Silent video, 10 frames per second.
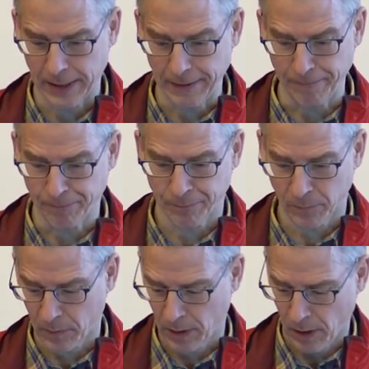um,
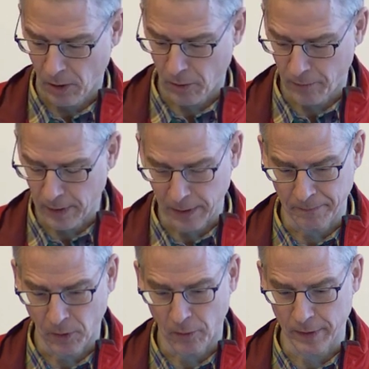
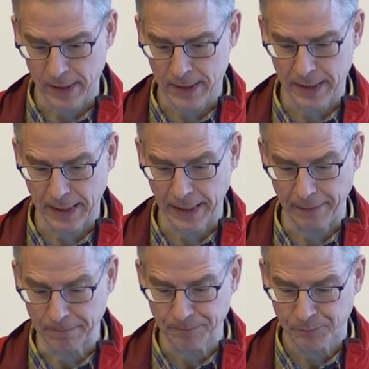over over this
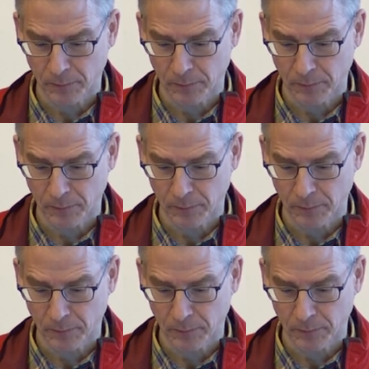time.